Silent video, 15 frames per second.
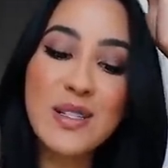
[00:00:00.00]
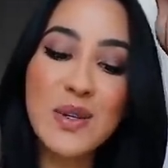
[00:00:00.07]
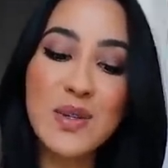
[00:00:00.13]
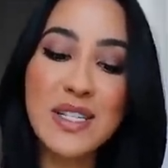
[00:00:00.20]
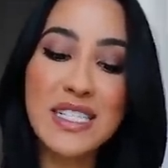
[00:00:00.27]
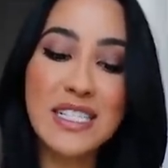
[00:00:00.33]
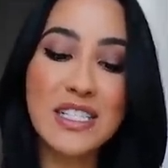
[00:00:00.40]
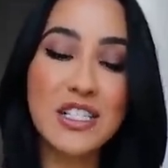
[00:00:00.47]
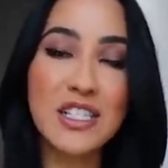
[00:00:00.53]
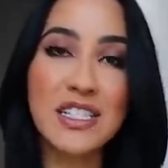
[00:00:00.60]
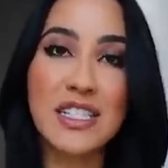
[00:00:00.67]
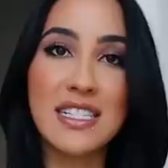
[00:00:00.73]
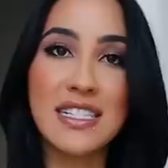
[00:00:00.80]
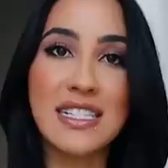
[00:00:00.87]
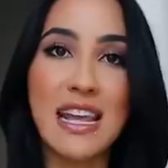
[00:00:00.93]
so this is
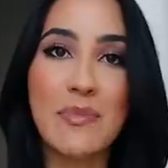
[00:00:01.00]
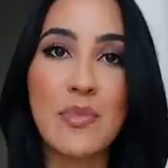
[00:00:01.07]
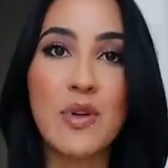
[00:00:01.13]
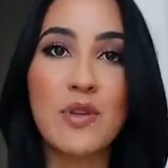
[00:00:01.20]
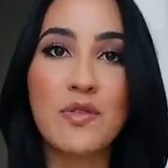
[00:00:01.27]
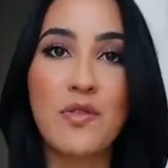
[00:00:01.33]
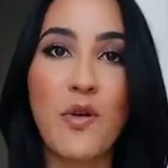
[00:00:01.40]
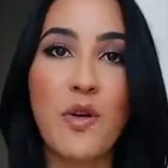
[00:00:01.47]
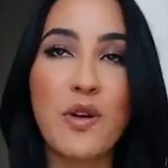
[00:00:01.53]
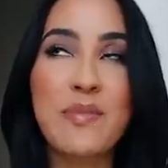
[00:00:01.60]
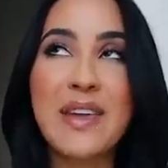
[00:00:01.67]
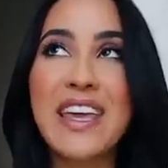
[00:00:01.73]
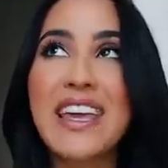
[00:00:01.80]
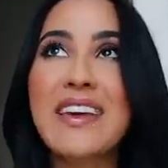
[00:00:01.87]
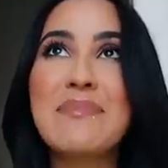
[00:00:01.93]
just a staple for
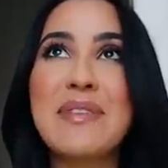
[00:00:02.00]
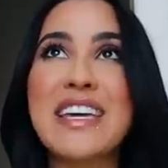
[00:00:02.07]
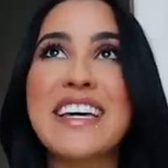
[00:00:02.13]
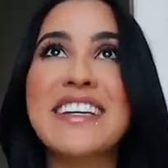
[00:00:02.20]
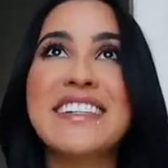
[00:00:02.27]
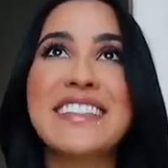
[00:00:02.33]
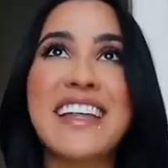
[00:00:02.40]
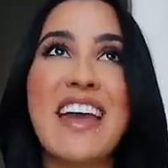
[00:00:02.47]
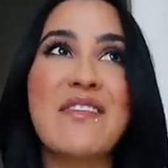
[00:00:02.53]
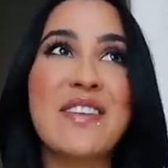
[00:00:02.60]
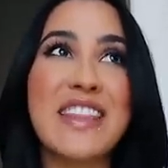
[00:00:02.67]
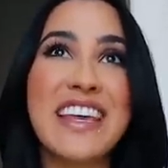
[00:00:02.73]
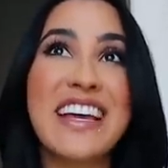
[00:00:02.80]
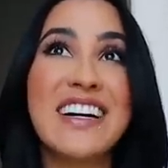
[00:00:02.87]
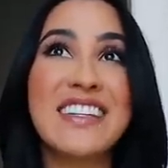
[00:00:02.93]
me because
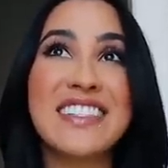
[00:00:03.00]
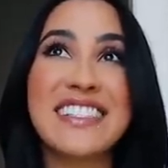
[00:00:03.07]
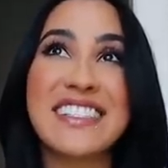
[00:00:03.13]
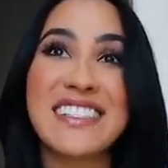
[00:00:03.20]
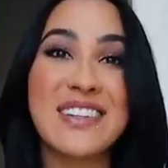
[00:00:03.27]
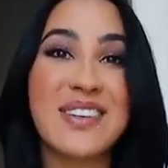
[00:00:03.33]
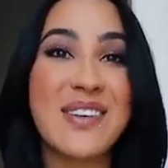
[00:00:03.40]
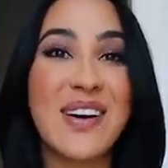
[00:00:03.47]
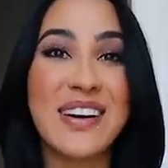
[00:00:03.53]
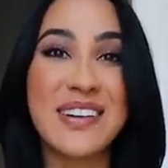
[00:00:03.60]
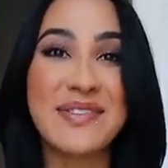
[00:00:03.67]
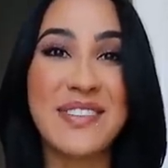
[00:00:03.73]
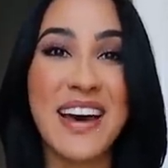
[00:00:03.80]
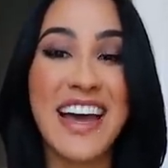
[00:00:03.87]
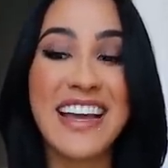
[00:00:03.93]
everything else is so hard to
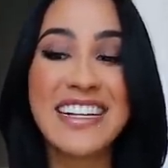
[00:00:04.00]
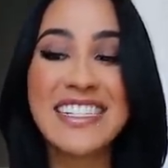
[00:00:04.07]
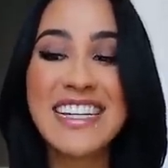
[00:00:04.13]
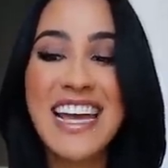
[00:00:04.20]
find.